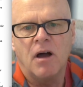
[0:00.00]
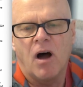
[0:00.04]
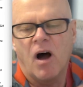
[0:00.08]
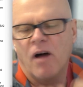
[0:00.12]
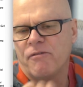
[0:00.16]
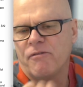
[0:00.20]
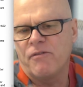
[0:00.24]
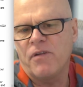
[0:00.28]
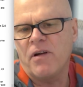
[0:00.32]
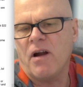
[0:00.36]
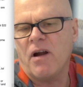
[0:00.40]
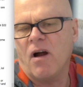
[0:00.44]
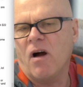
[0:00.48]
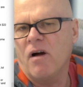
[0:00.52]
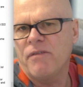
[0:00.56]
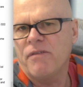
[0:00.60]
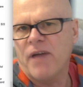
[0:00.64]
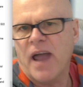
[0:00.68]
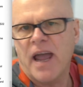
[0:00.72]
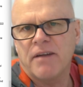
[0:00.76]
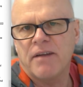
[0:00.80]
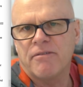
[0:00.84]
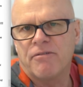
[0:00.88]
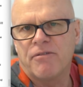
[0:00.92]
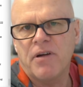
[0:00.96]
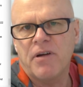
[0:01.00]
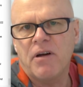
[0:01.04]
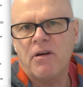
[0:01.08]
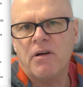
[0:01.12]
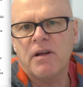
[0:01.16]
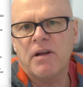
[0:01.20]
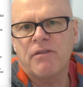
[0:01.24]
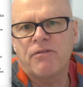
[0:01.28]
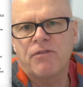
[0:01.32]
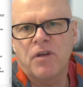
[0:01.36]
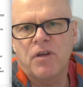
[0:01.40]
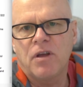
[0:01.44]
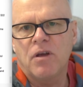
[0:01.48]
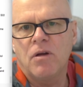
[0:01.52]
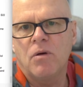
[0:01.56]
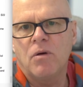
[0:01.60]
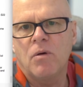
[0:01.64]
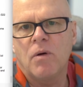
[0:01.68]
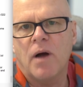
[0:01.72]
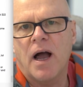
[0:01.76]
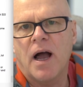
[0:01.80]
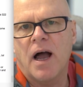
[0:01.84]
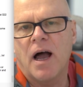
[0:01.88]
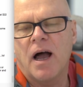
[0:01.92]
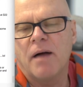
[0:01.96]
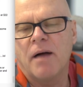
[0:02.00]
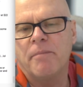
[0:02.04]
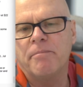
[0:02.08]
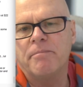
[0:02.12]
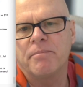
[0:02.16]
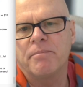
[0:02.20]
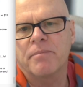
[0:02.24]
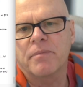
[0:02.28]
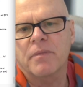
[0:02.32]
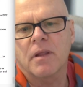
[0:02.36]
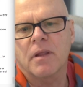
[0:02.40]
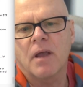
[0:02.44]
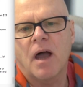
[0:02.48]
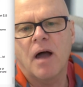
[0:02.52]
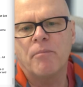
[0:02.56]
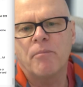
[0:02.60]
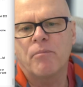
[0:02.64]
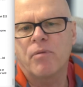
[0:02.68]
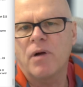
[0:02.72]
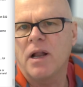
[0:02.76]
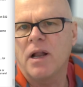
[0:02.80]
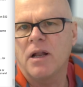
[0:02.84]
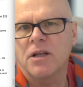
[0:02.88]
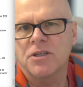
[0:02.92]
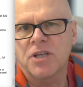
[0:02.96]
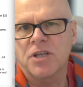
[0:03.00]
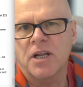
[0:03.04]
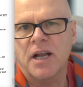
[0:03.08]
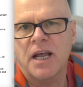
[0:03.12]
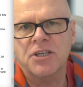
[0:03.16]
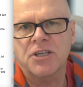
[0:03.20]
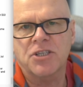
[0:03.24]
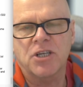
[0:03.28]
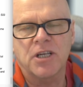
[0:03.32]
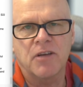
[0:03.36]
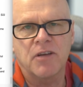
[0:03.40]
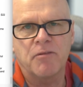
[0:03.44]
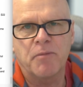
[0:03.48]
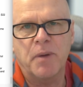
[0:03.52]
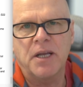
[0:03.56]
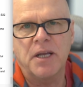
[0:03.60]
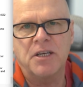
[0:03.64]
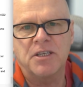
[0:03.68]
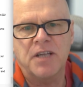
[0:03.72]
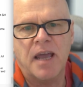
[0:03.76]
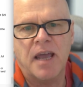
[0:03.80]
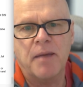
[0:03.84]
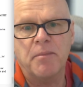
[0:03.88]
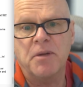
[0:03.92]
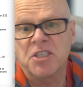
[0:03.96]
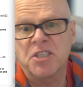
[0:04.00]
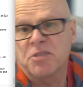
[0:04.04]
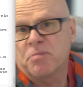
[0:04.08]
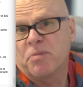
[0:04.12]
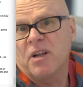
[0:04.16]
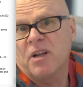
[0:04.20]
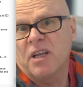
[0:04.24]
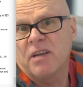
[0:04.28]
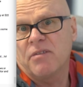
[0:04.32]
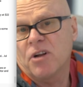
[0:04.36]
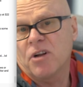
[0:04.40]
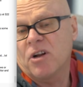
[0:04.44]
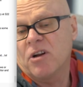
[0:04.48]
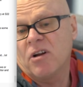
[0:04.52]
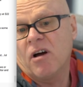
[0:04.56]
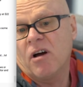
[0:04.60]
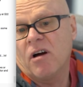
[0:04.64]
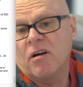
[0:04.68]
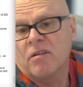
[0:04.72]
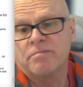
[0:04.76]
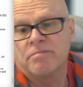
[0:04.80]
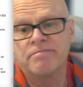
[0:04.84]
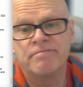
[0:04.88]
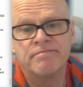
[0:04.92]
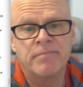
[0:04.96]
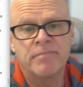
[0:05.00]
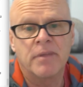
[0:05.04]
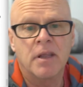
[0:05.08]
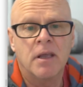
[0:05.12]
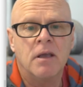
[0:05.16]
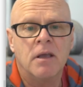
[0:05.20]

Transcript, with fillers: I've, I've had very few um, umbrellas that actually have been damaged, believe it or not.